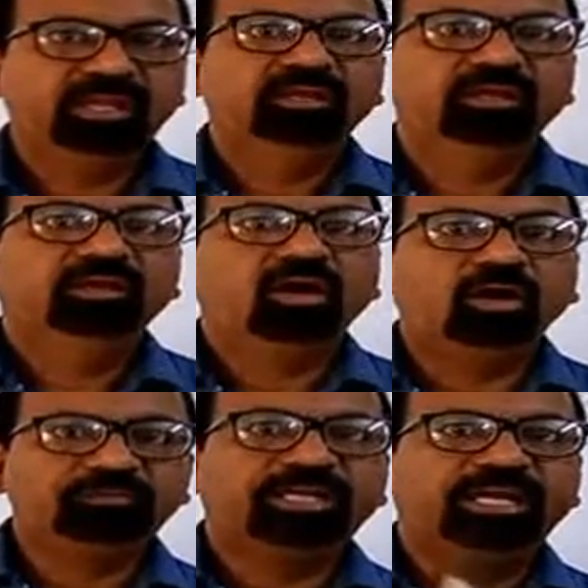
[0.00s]
of the
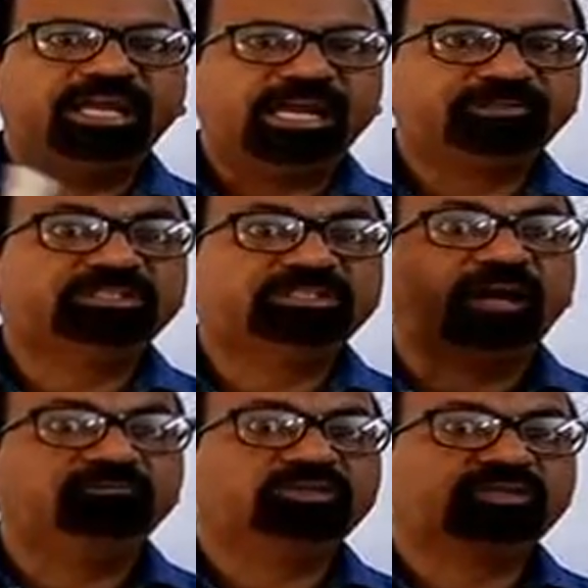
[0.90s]
gas which
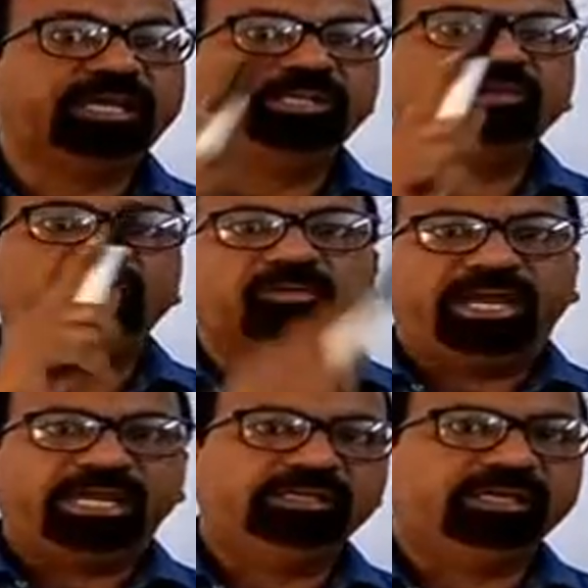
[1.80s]
comes in your mind
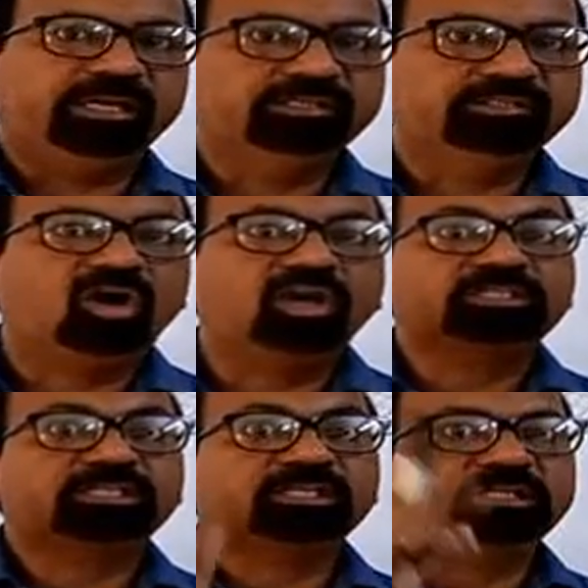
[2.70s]
is
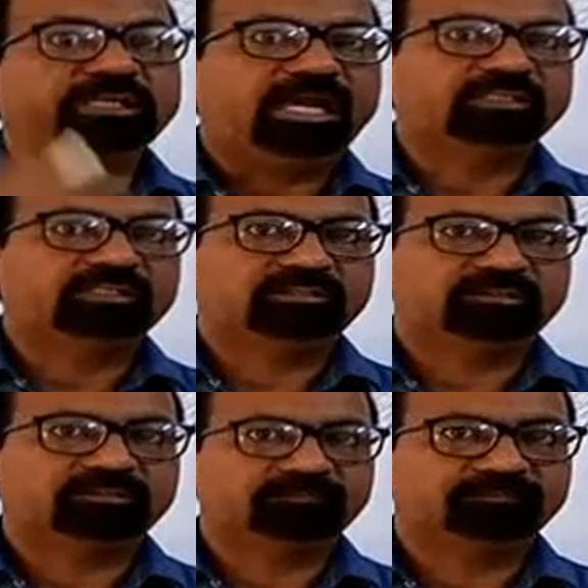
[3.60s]
oxygen gas,
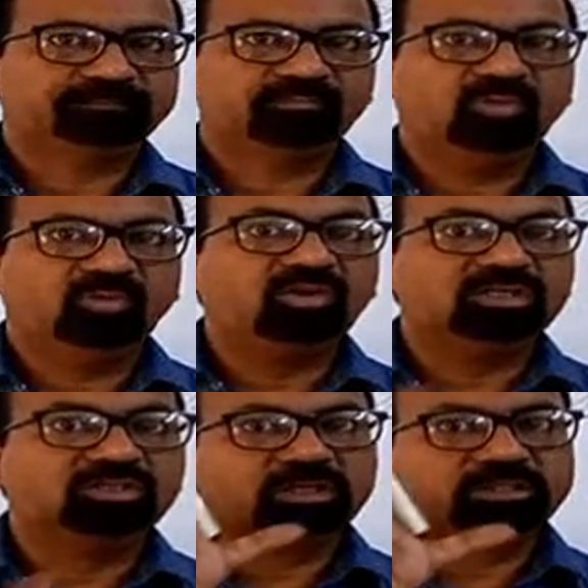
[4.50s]
because
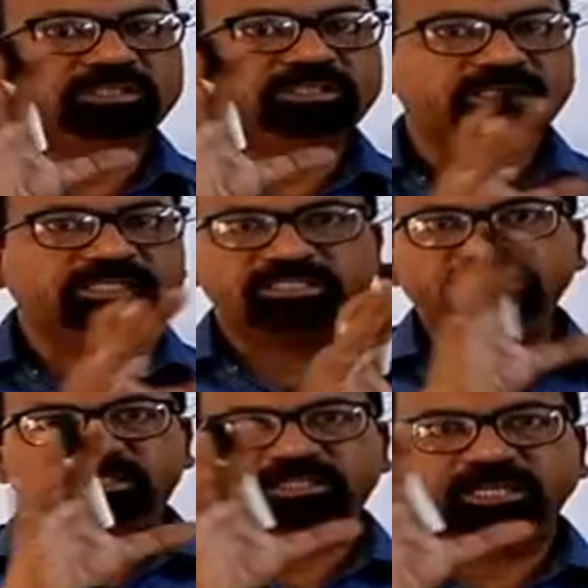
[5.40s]
oxygen is
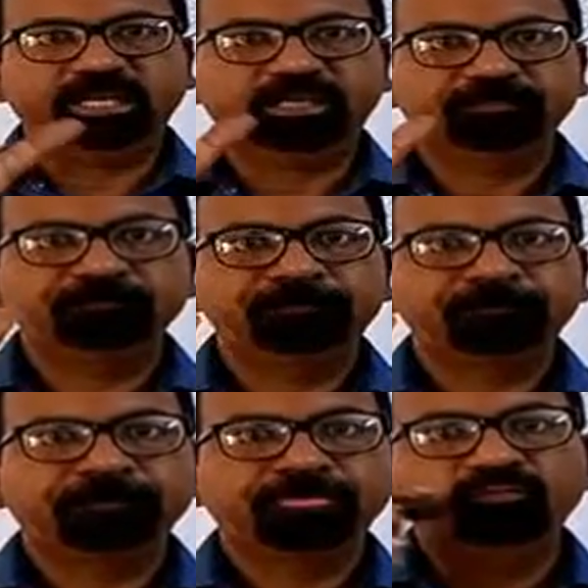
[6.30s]
necessary
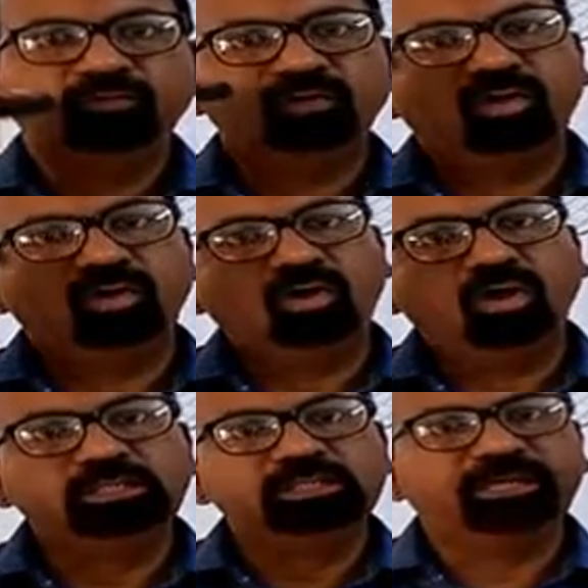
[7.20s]
for all the
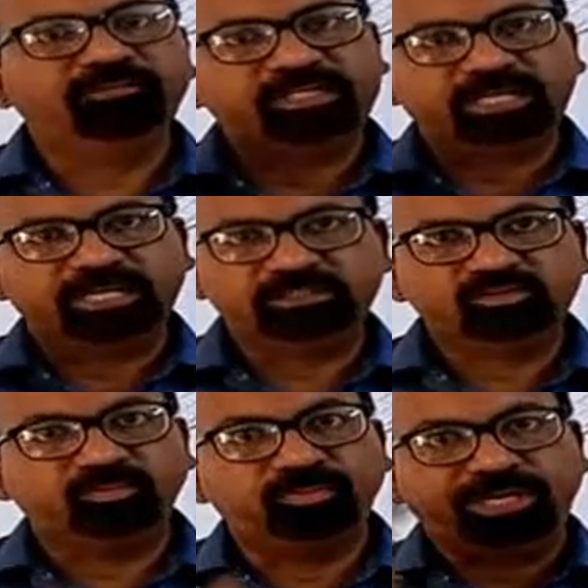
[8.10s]
living things to
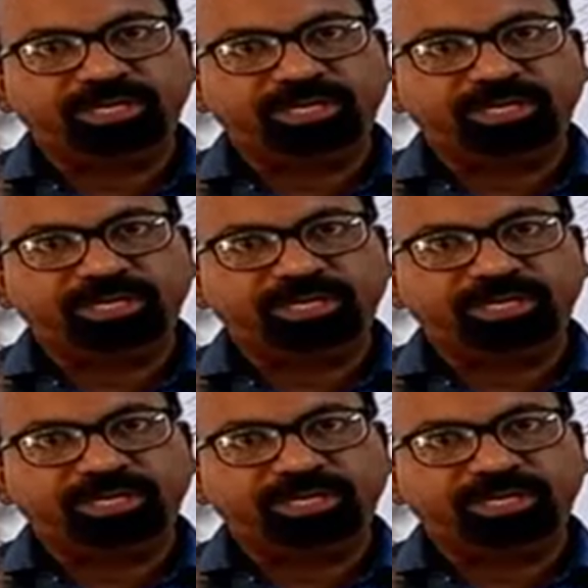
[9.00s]
breathe.